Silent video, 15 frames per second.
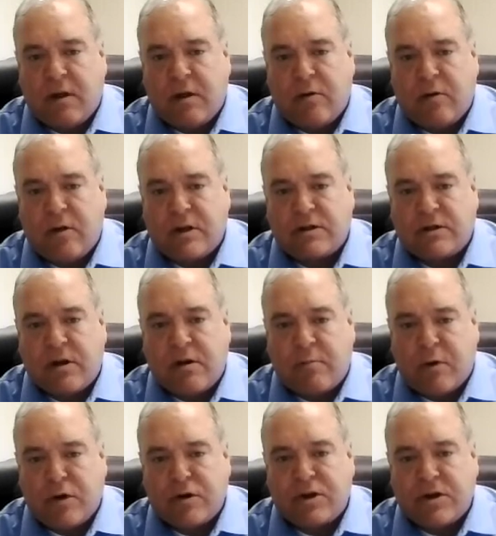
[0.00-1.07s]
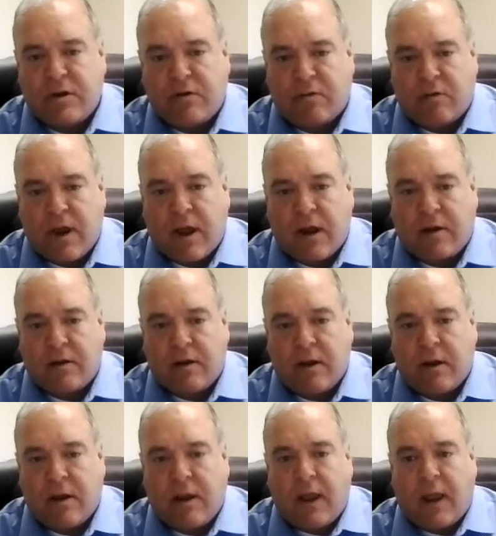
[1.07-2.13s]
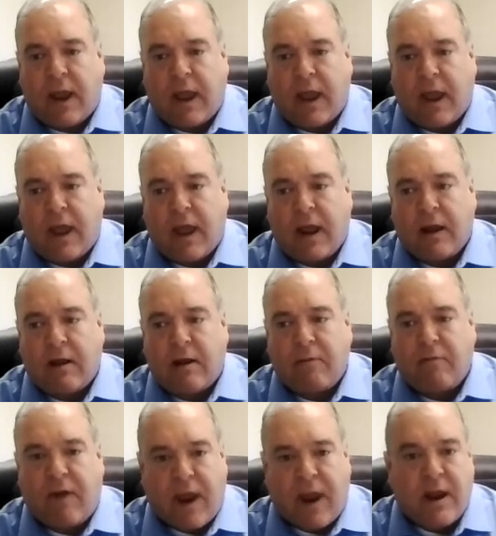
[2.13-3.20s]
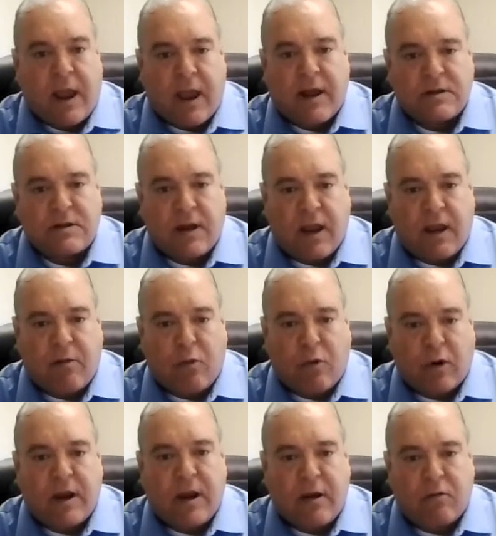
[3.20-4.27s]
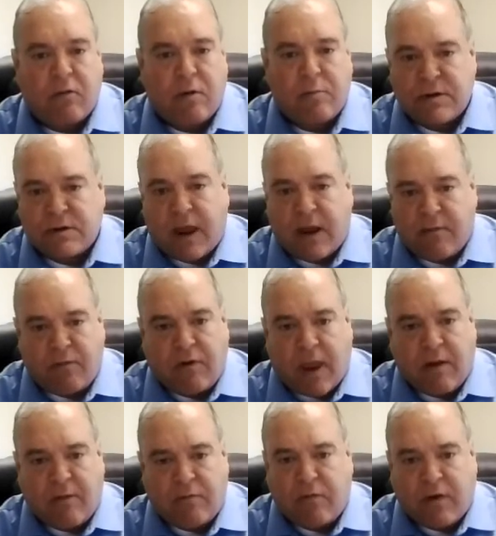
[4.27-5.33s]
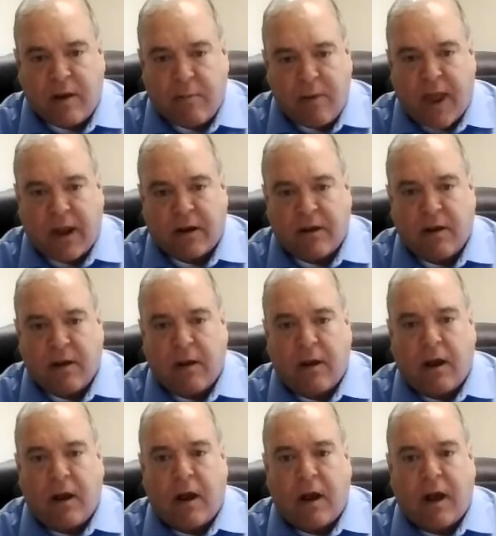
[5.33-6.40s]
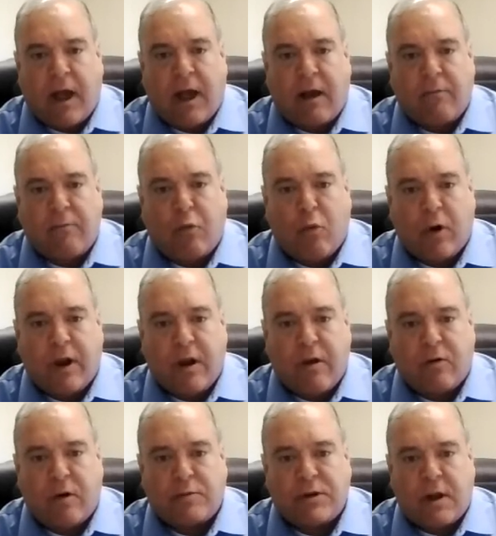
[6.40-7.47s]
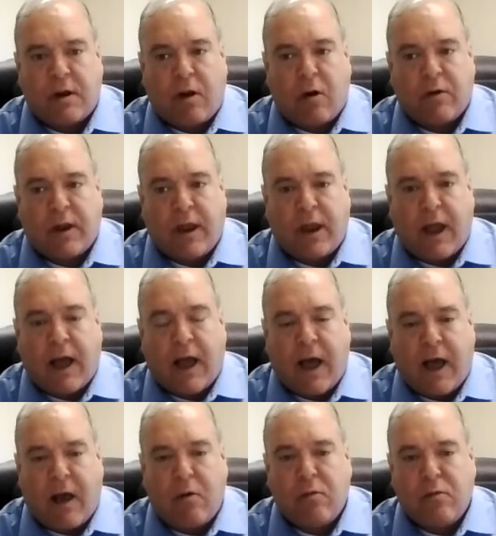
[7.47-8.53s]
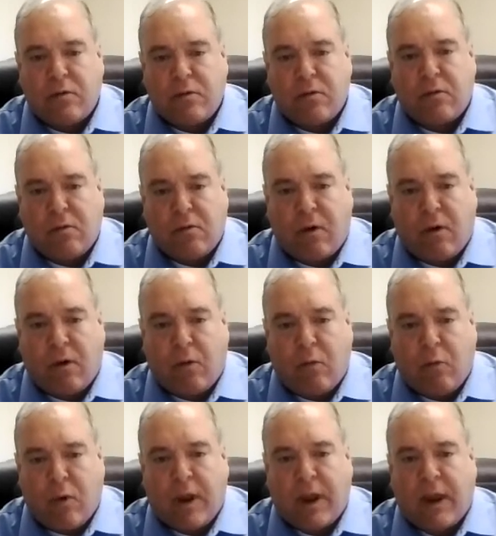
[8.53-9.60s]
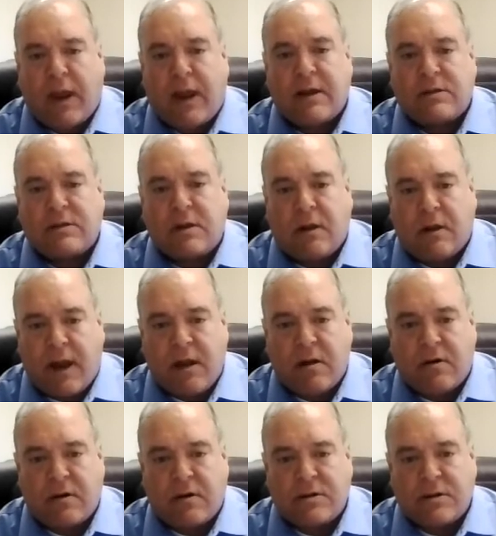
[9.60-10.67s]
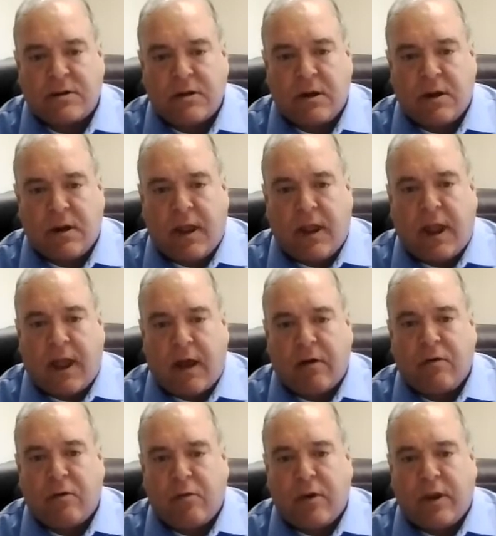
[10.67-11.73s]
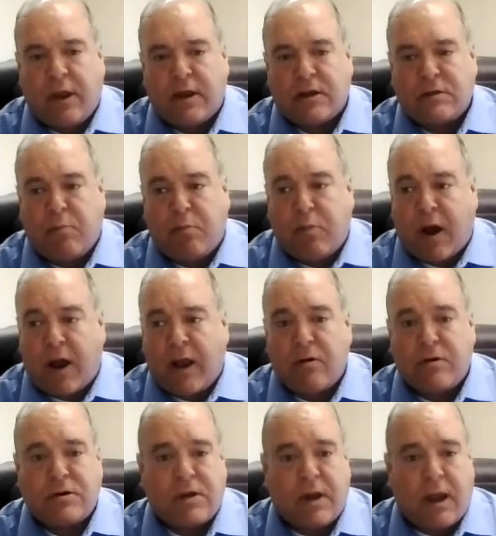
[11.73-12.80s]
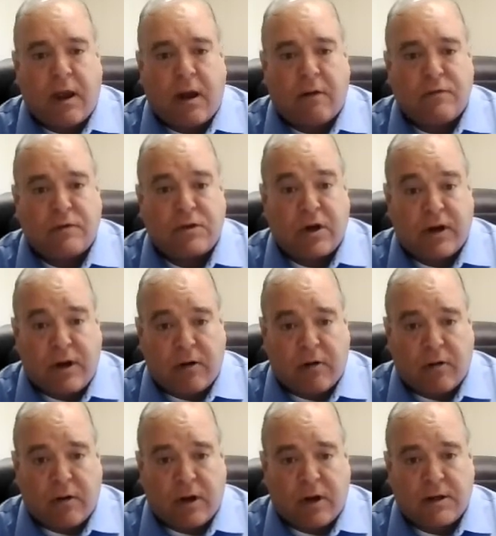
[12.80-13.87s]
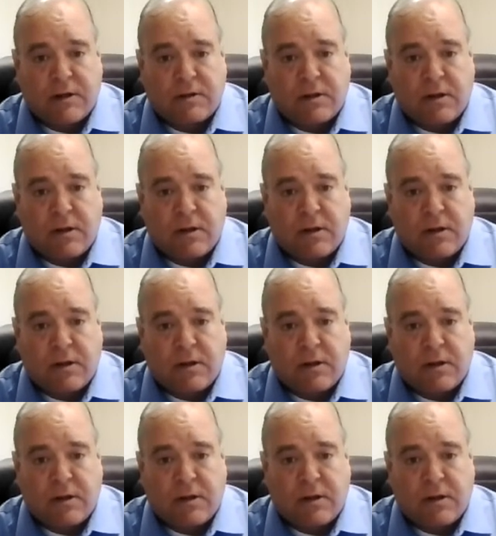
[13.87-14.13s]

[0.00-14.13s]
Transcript: new and it's an emerging trend. And Fannie has a working group, and Freddie Mac have working groups on, okay, how do we as lenders, how do we as buyers of securities,